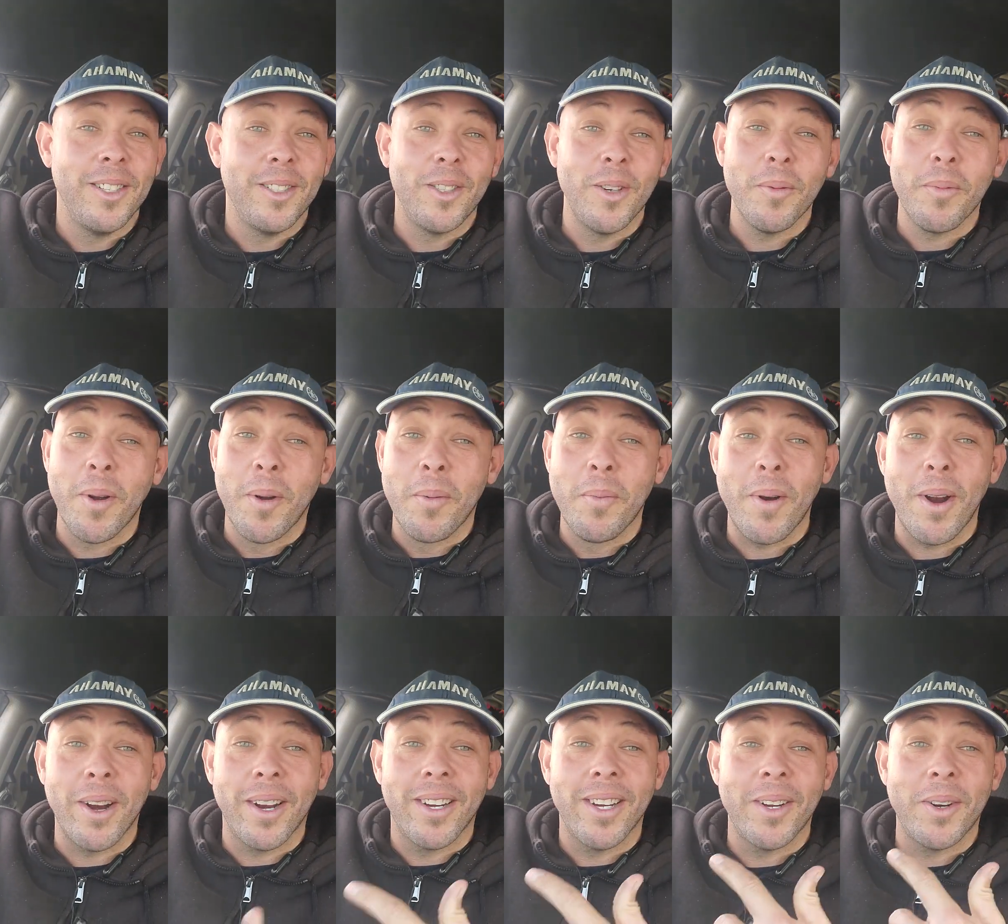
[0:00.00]

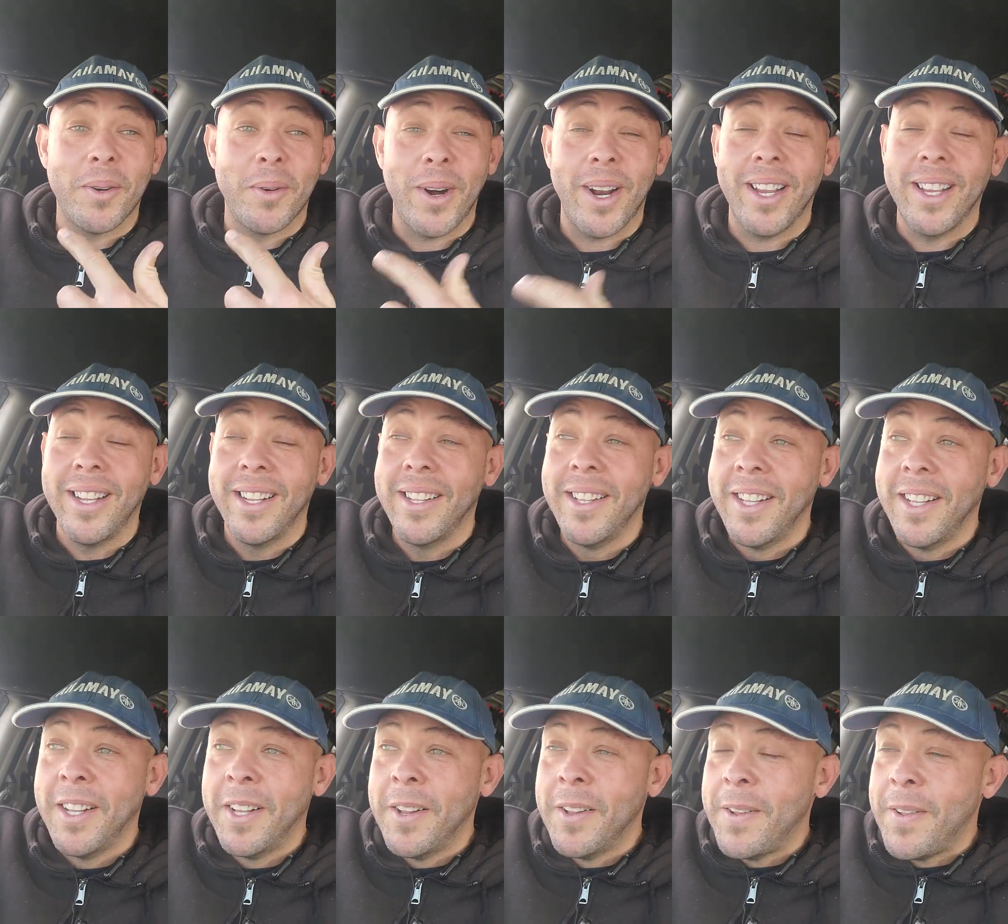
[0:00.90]
supermarket, right?
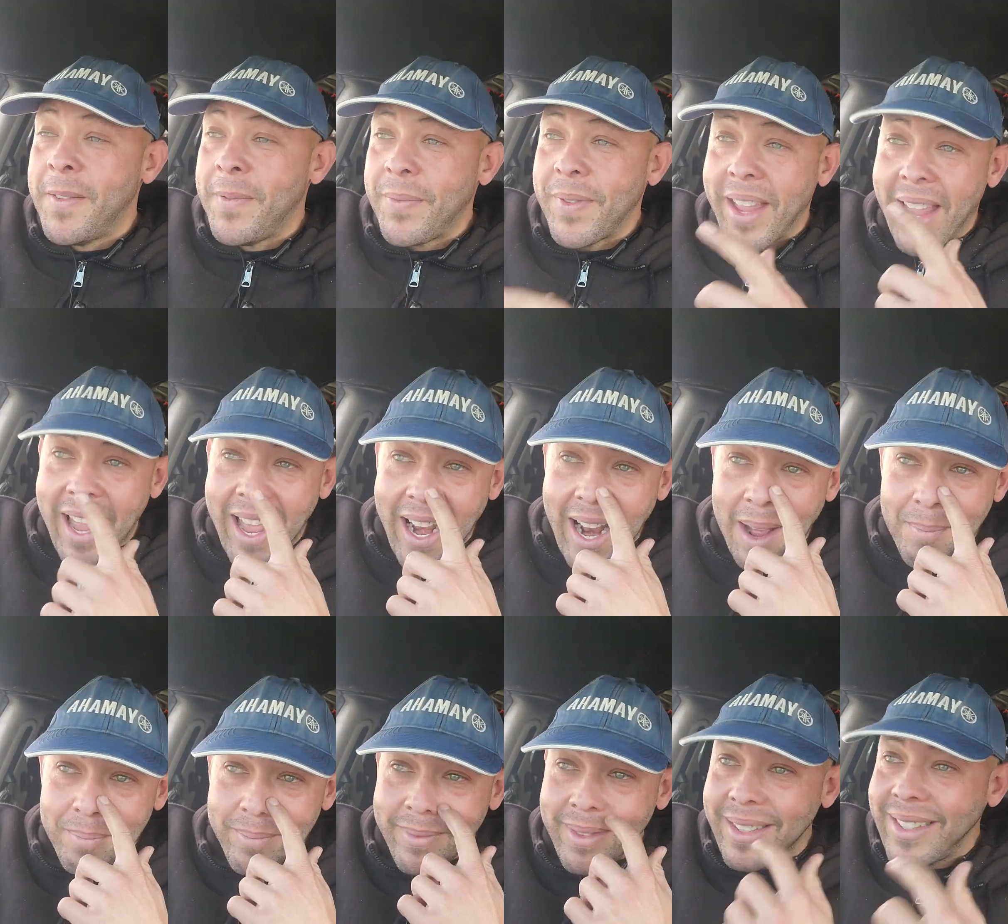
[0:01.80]
And
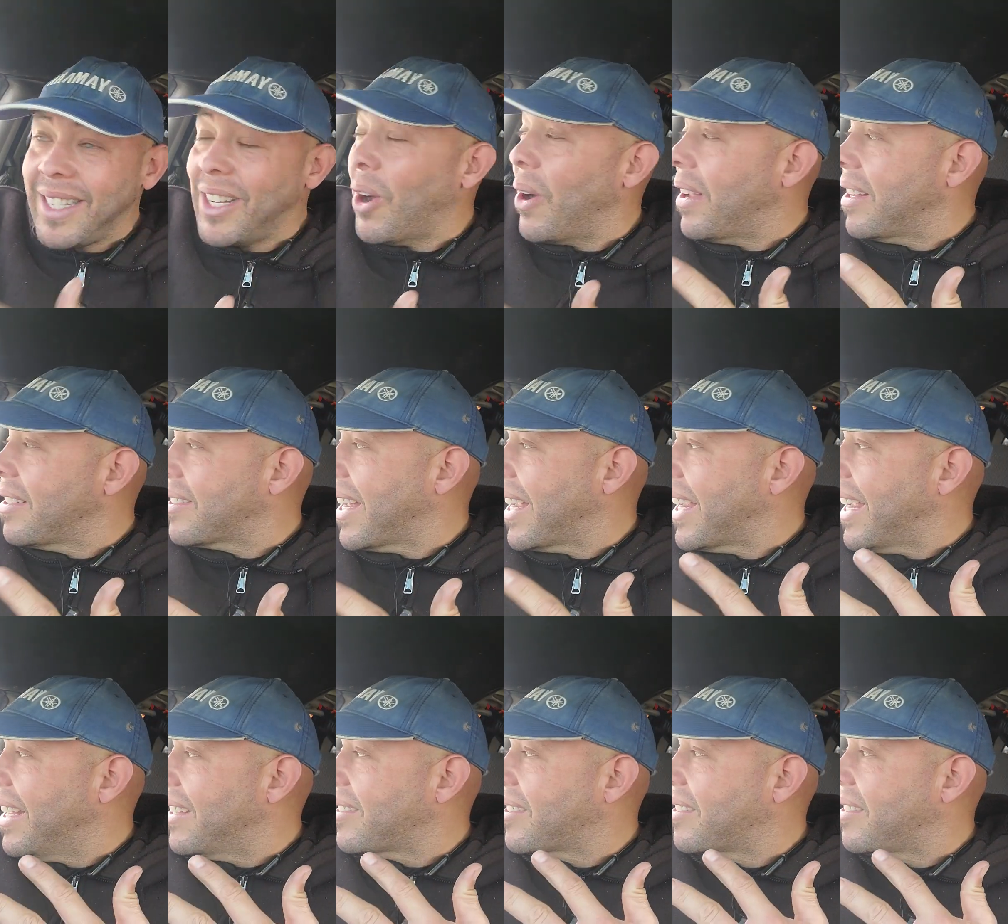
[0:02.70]
I'm, you know, it's like,
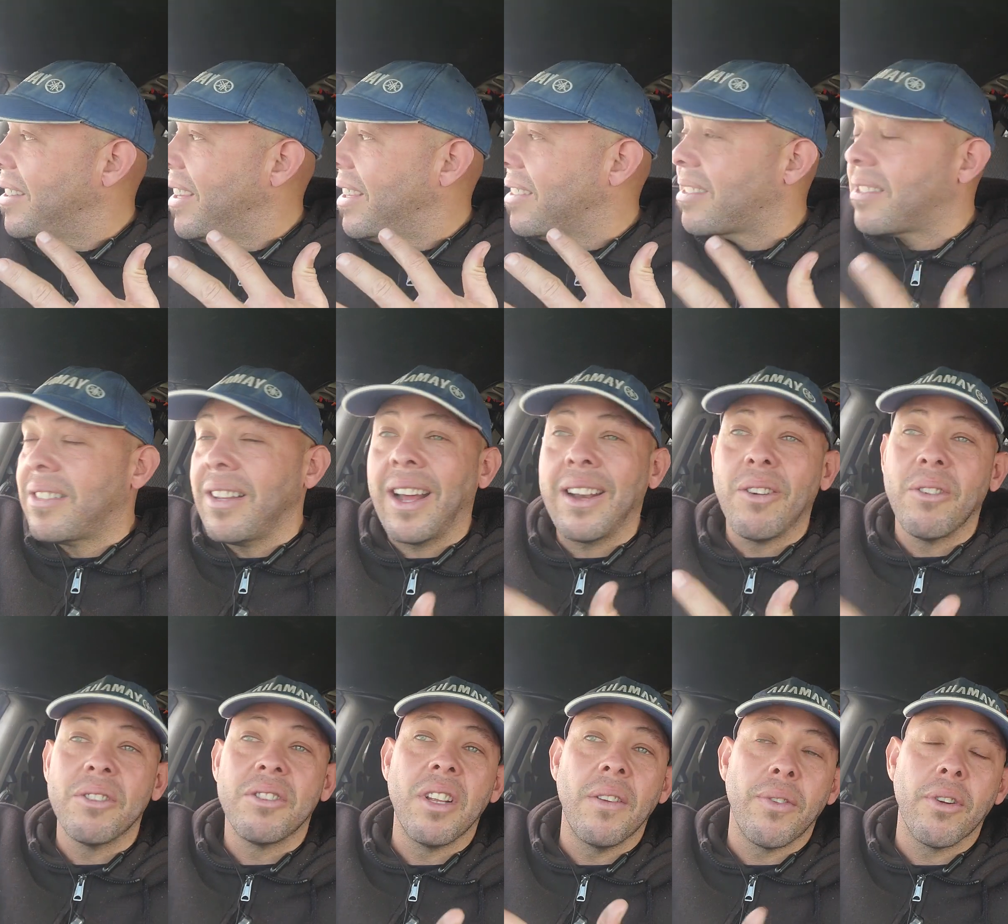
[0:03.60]
it's, it's, I know
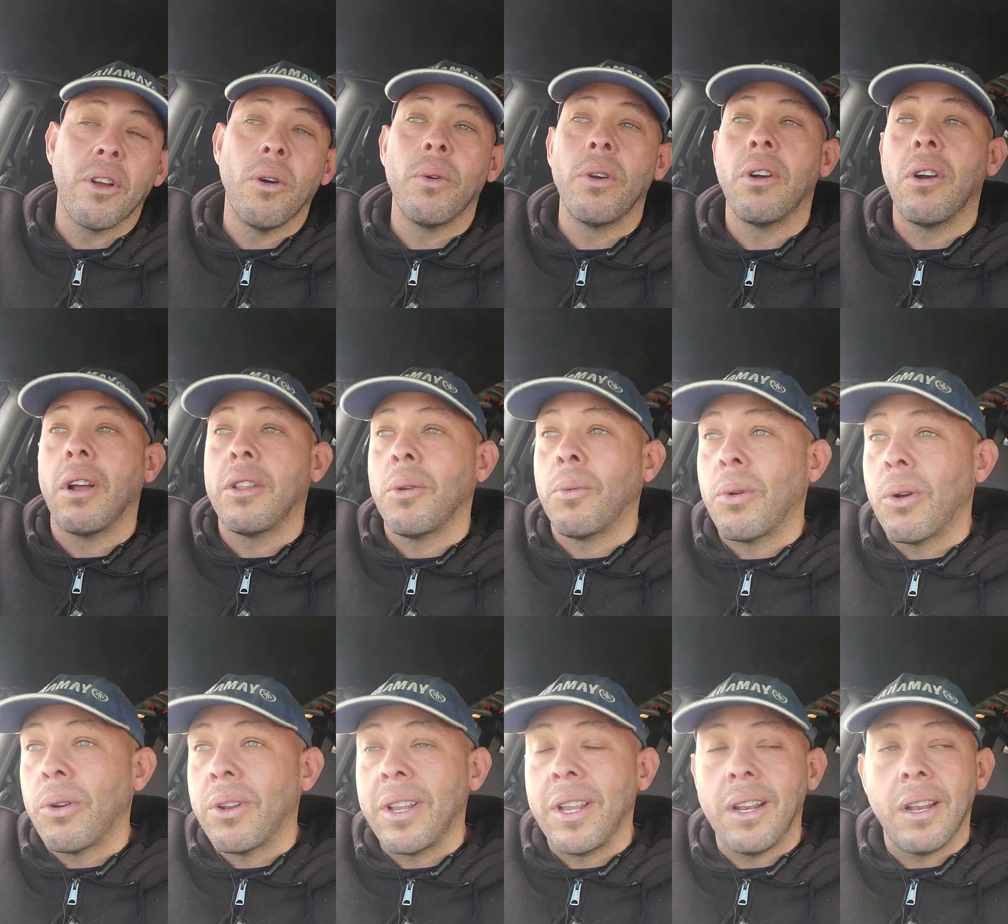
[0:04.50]
it's difficult when you're on the
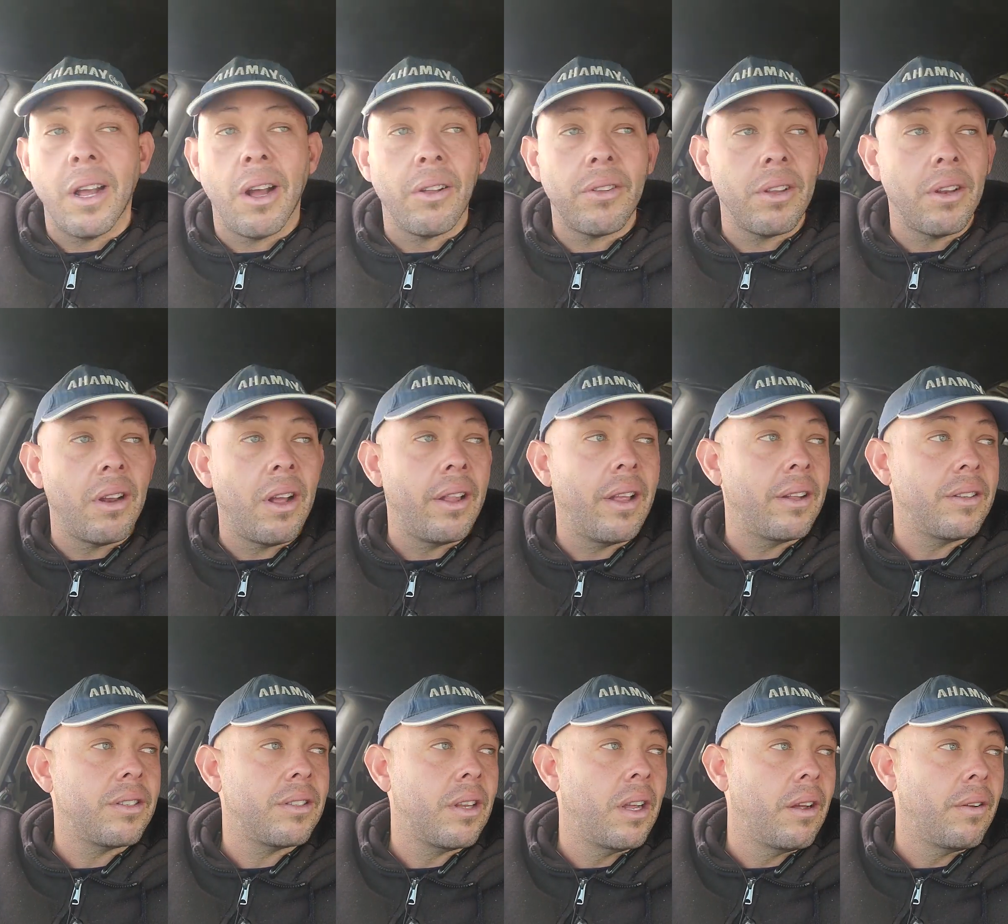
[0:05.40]
road to eat healthy and all that
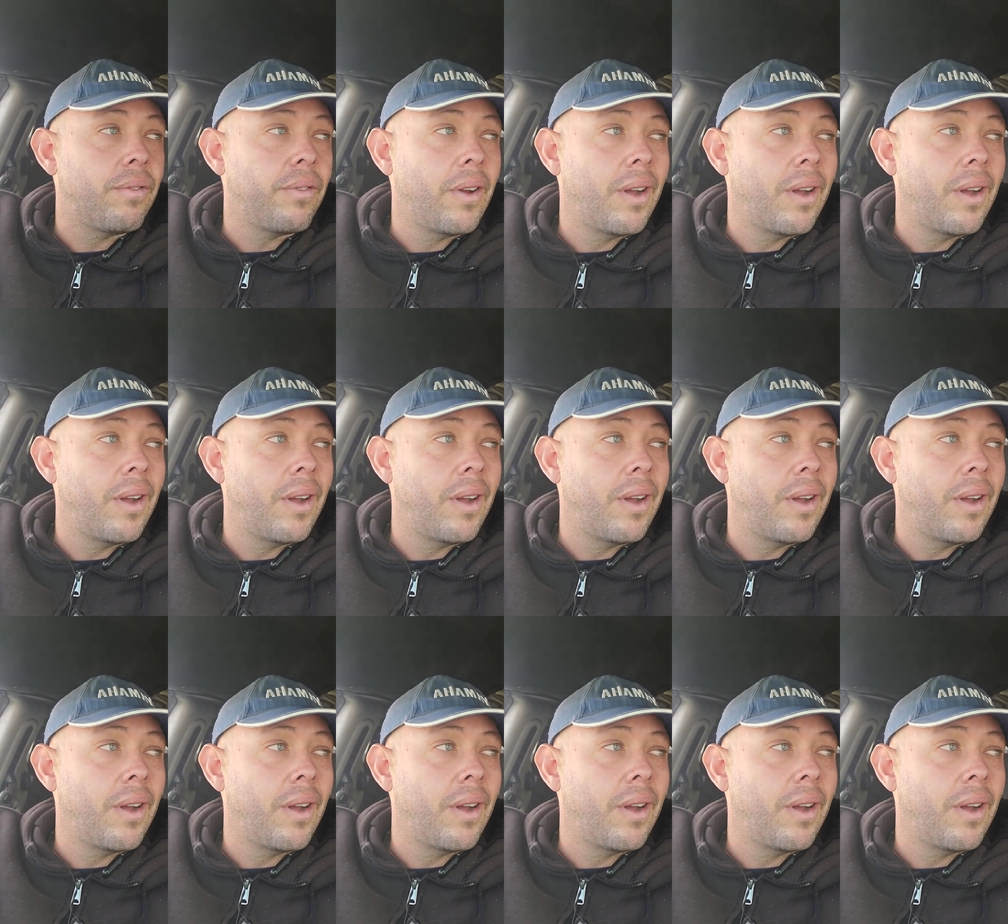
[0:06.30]
stuff.